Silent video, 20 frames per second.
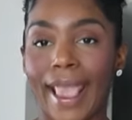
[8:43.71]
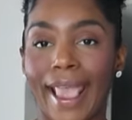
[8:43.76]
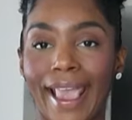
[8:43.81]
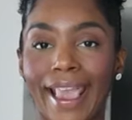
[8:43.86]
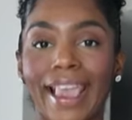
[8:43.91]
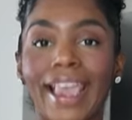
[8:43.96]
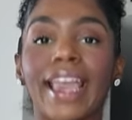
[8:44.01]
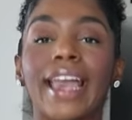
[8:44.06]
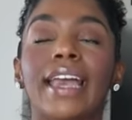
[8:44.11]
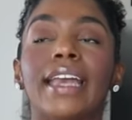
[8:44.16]

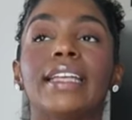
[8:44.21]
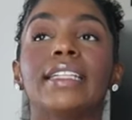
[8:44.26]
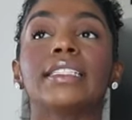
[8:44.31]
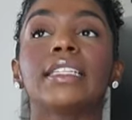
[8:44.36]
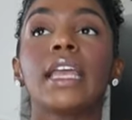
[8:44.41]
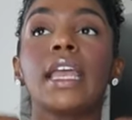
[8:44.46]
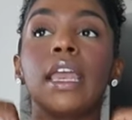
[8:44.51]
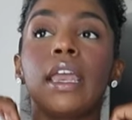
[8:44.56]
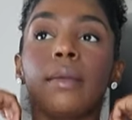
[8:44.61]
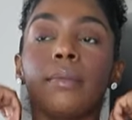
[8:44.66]

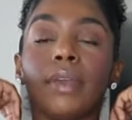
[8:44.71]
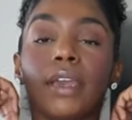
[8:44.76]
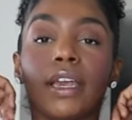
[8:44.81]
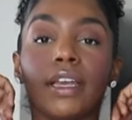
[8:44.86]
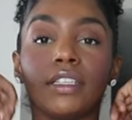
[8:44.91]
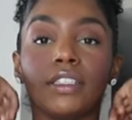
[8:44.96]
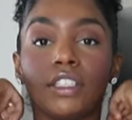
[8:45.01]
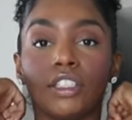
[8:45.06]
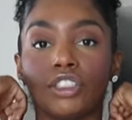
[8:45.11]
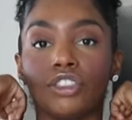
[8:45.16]
And
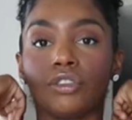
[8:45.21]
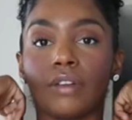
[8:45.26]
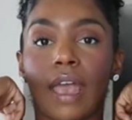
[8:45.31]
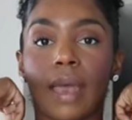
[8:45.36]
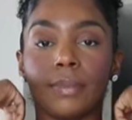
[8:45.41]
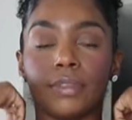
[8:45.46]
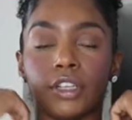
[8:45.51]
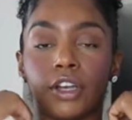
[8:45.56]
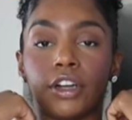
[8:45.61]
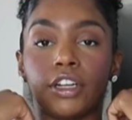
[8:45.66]
because the
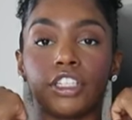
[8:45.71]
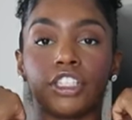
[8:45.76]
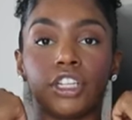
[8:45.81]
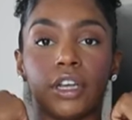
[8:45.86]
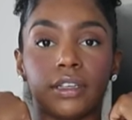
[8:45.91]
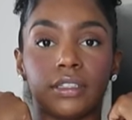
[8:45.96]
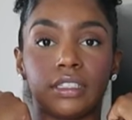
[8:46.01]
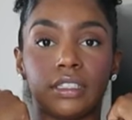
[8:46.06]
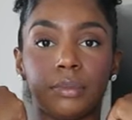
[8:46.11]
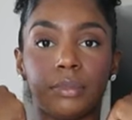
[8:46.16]
straps are
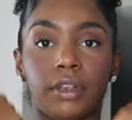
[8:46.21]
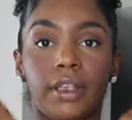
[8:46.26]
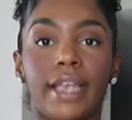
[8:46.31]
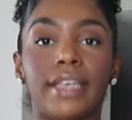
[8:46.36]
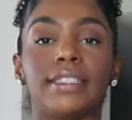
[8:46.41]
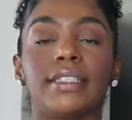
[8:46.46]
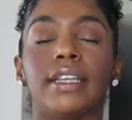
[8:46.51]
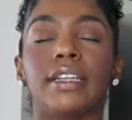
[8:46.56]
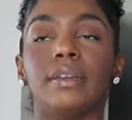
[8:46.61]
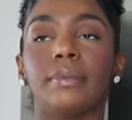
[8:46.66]
adjustable, I
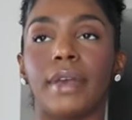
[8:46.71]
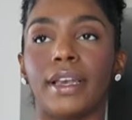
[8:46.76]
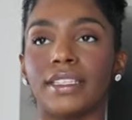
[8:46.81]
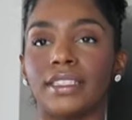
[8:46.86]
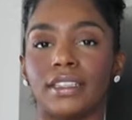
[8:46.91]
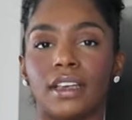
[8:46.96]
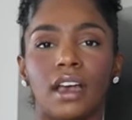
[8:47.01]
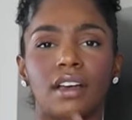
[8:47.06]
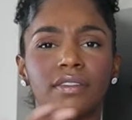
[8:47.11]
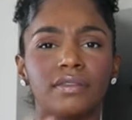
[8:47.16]
said to
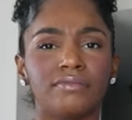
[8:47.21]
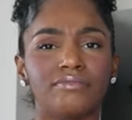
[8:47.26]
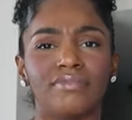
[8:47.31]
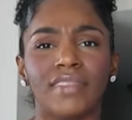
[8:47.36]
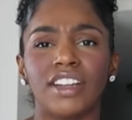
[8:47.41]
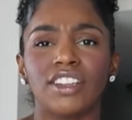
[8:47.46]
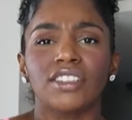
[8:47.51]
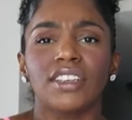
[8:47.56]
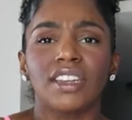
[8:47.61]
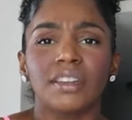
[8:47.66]
myself,
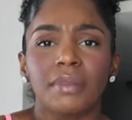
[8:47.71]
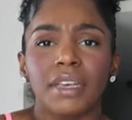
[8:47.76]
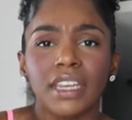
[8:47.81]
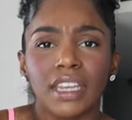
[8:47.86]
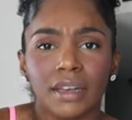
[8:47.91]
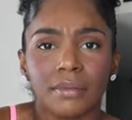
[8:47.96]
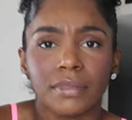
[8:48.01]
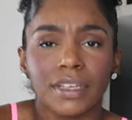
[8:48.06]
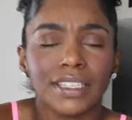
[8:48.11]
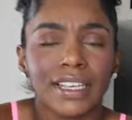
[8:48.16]
I'll just get a
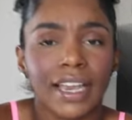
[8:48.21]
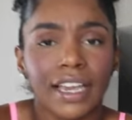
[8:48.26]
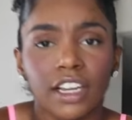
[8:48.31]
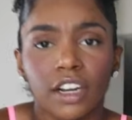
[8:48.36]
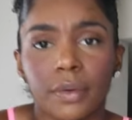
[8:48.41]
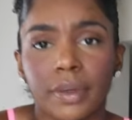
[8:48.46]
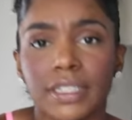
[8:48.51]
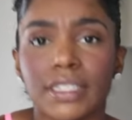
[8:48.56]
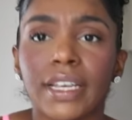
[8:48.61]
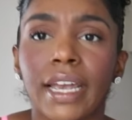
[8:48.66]
medium because I can
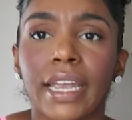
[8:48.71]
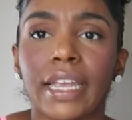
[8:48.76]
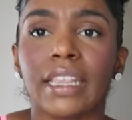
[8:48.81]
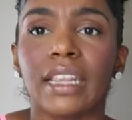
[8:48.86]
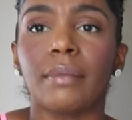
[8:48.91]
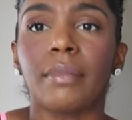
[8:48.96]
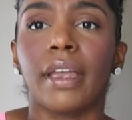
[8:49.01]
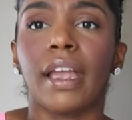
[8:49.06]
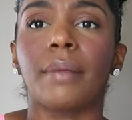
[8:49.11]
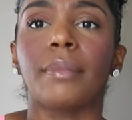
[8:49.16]
always tighten
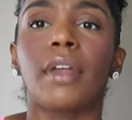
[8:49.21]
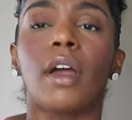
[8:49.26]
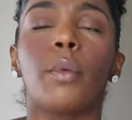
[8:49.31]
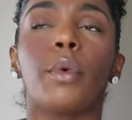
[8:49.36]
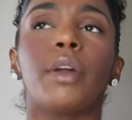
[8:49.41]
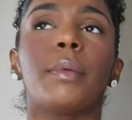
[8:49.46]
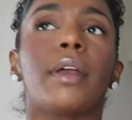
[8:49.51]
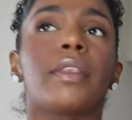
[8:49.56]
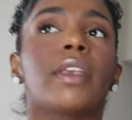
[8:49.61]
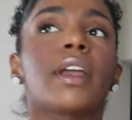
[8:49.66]
them. Like, I'm not
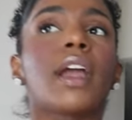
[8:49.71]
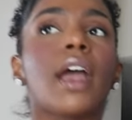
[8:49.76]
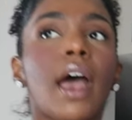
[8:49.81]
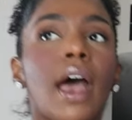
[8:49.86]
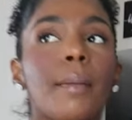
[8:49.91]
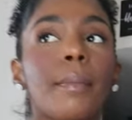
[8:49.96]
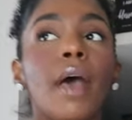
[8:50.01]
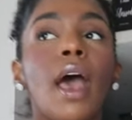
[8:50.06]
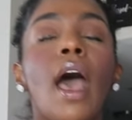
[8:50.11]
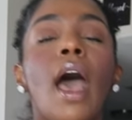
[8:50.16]
worried about the
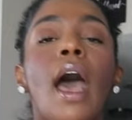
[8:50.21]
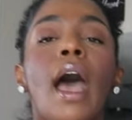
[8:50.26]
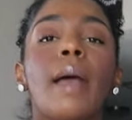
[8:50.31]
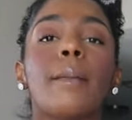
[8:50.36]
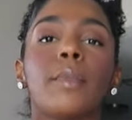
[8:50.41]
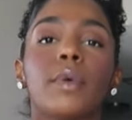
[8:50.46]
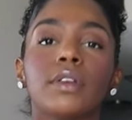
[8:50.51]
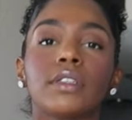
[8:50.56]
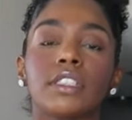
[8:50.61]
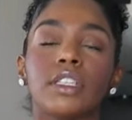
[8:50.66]
cup.
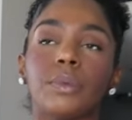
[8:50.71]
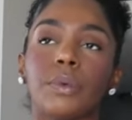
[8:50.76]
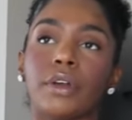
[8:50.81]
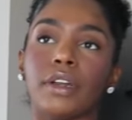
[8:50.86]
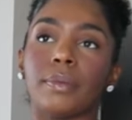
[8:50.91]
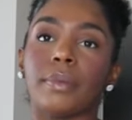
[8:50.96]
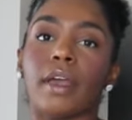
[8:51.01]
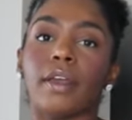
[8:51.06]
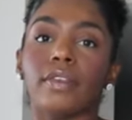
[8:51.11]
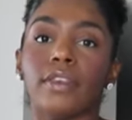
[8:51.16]
I'm mostly
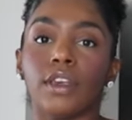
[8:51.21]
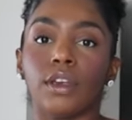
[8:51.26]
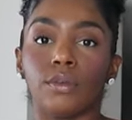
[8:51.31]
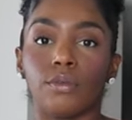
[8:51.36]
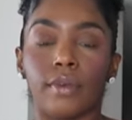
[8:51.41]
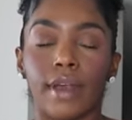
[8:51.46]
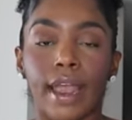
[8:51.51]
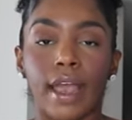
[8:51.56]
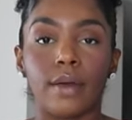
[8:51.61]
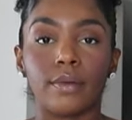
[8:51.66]
worried about the
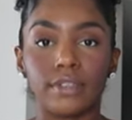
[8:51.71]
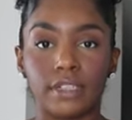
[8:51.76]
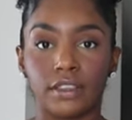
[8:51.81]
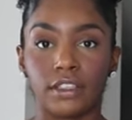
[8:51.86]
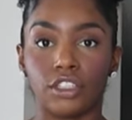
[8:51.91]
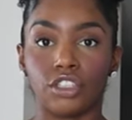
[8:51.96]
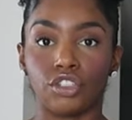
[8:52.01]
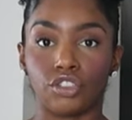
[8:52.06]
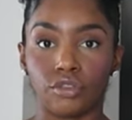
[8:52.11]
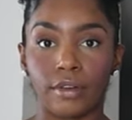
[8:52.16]
around and
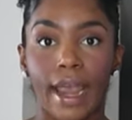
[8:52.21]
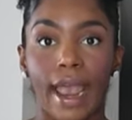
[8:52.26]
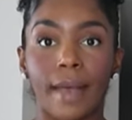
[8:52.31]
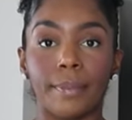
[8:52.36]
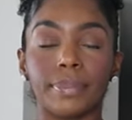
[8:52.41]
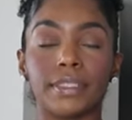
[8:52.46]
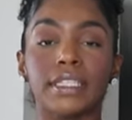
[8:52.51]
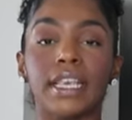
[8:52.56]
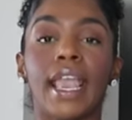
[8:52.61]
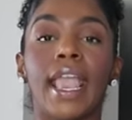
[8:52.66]
the
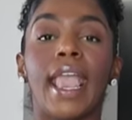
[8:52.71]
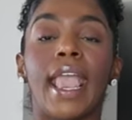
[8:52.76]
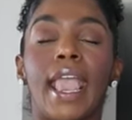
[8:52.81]
straps.